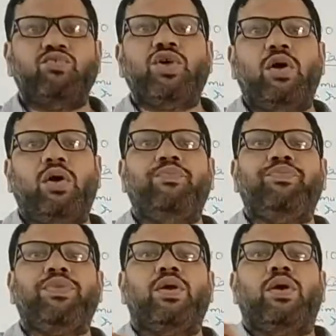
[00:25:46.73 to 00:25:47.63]

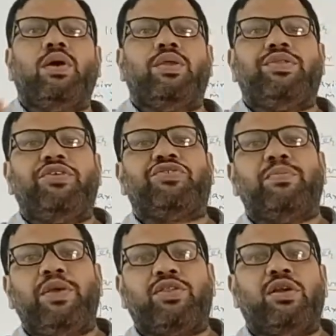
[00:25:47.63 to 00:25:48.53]
So, this
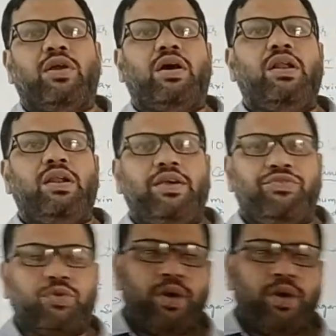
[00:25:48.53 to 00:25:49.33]
methanol is